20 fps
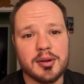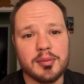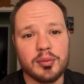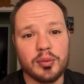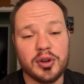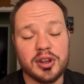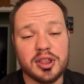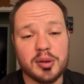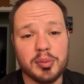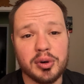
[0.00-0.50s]

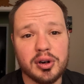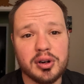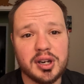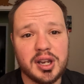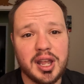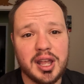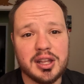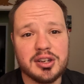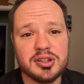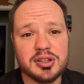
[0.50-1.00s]
with the bird
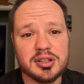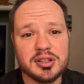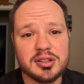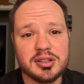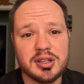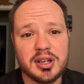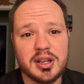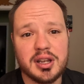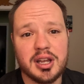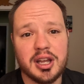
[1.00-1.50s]

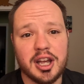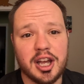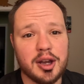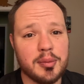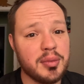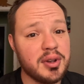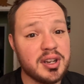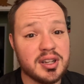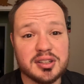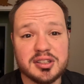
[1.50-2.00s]
cages,
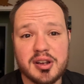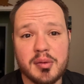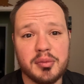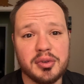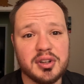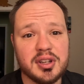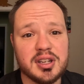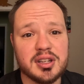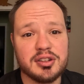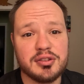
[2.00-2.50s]
but
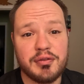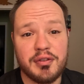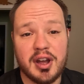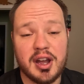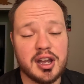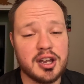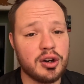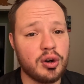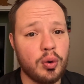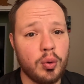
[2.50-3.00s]
assembly is
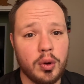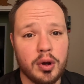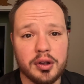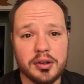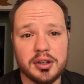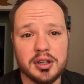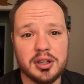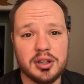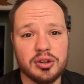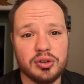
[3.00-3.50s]
fine,
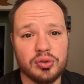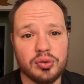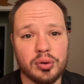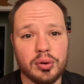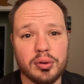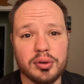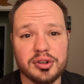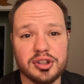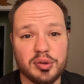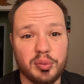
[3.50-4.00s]
quality
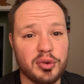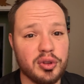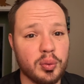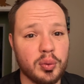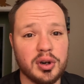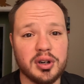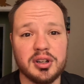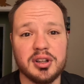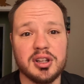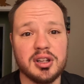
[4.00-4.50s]
control, someone that
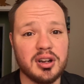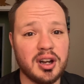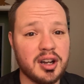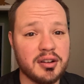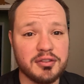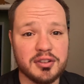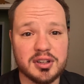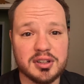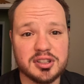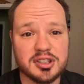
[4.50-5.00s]
worked in the
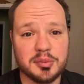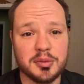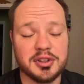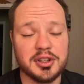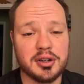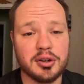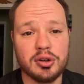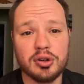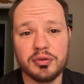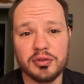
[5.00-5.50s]
office, someone
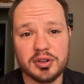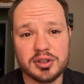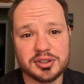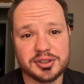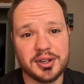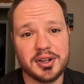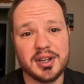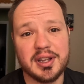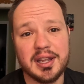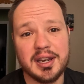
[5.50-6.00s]
that oversaw